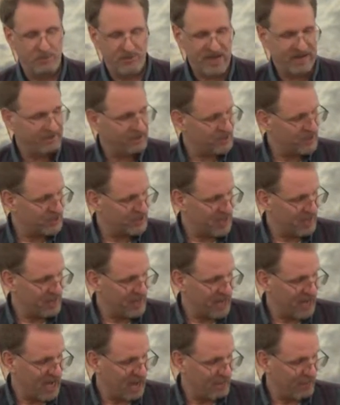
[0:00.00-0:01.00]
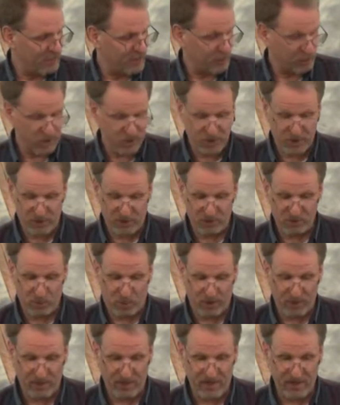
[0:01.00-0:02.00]
Ever since I became a Christian, there's
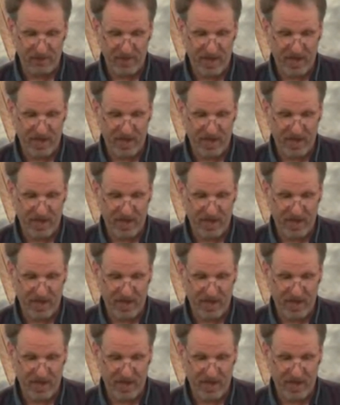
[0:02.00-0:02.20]
one thing